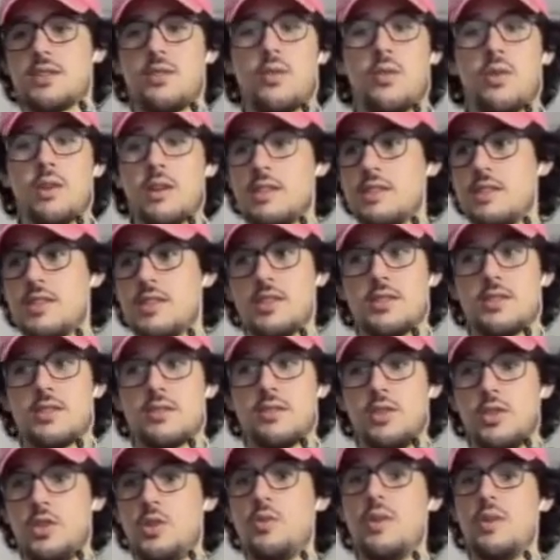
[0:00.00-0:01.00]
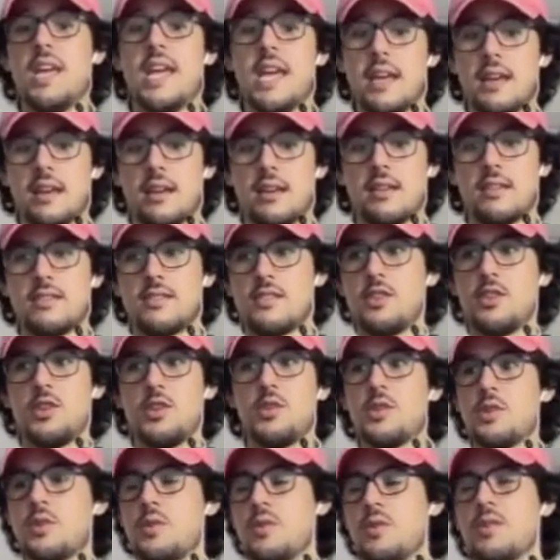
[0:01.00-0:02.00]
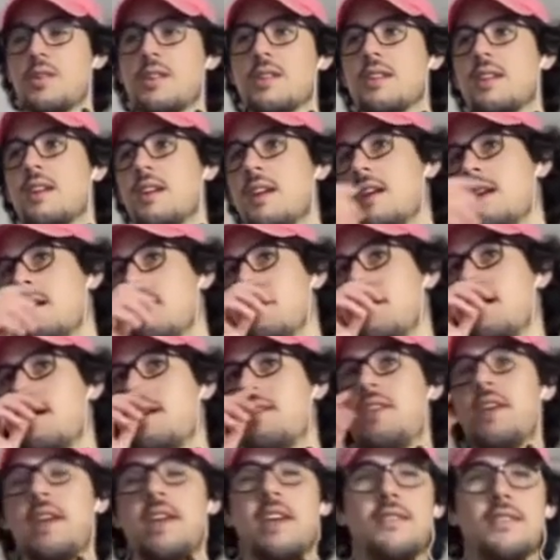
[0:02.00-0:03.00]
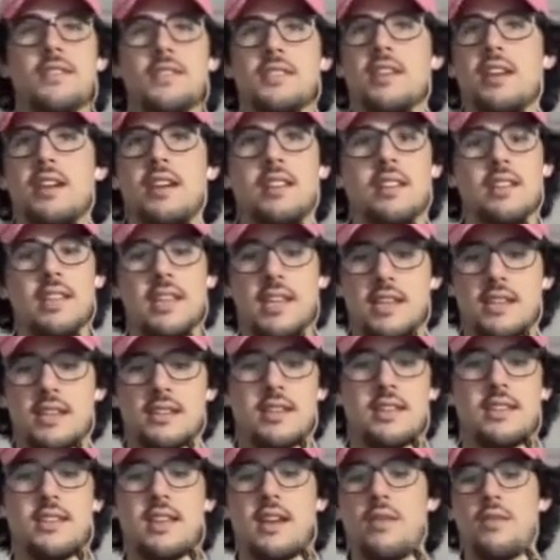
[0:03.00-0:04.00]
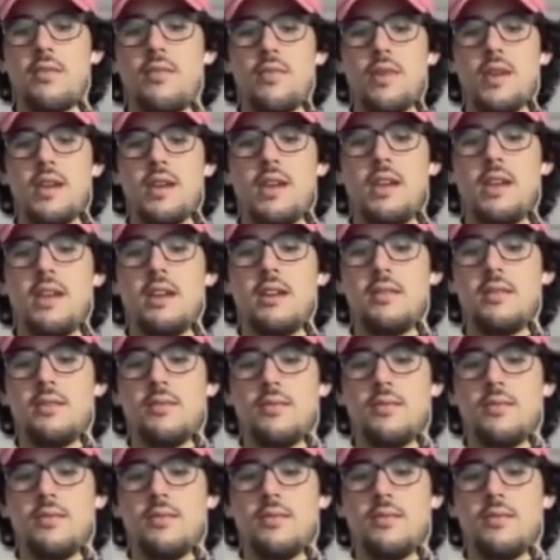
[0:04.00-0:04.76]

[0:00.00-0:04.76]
or is this unique? Is it a unicorn? They give us like a list, and then we